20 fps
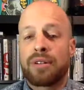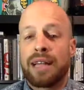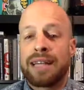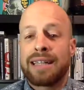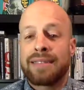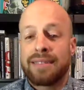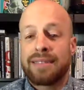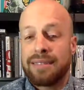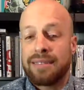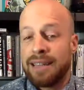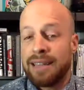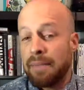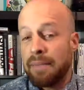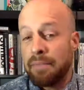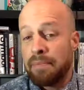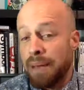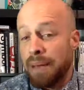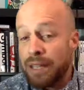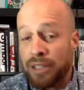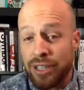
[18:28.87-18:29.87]
They
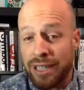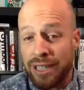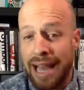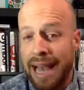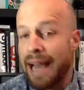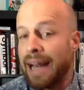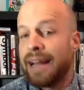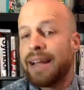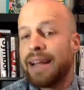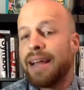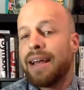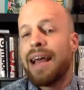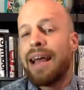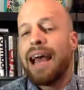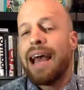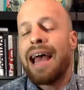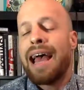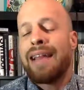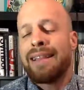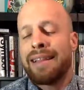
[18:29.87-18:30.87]
mention that,
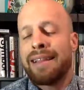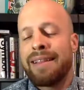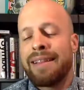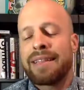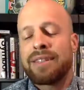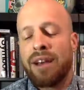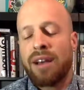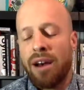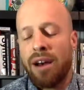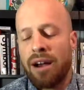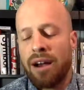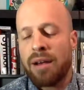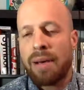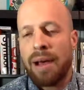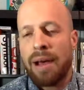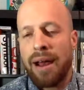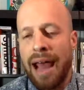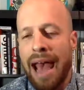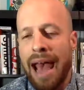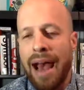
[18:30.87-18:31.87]
and then they talk
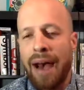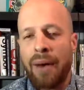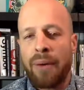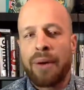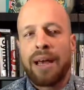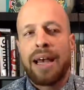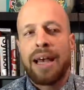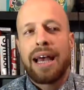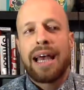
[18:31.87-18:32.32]
about how